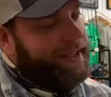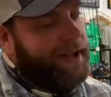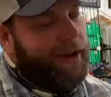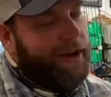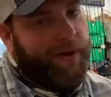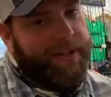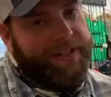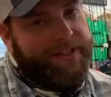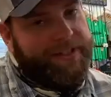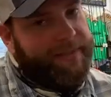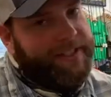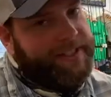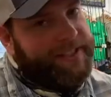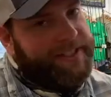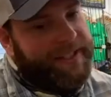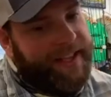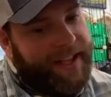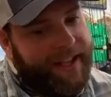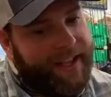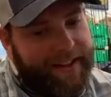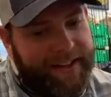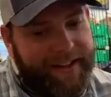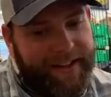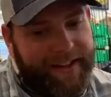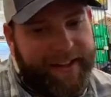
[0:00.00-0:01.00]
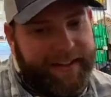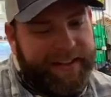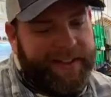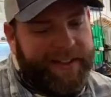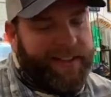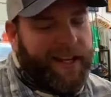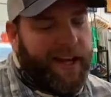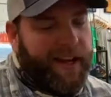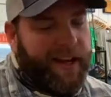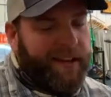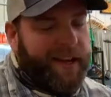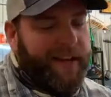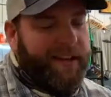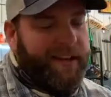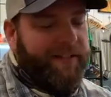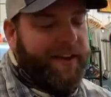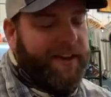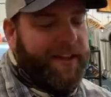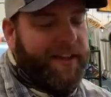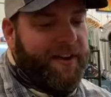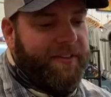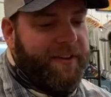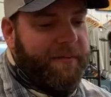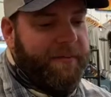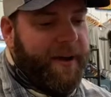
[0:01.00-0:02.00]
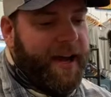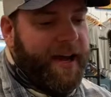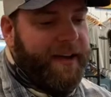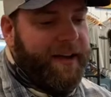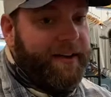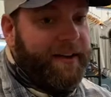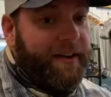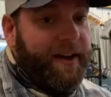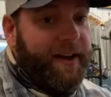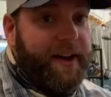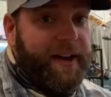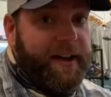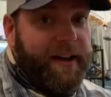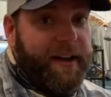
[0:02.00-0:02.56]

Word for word: I always mention that. Just gotta give you that reminder.